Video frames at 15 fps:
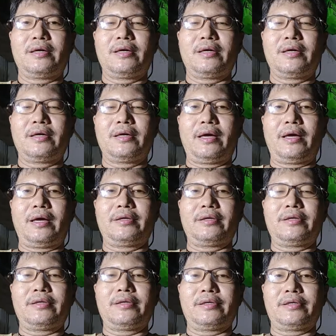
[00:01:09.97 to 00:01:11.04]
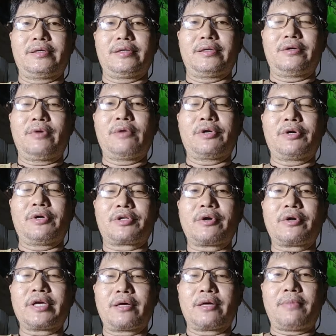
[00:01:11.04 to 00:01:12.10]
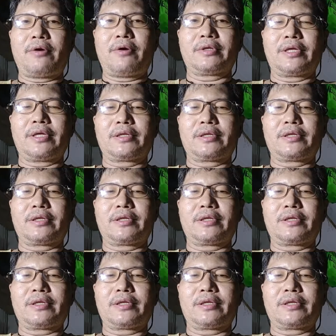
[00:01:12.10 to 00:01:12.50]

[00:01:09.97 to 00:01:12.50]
And while we're talking about it,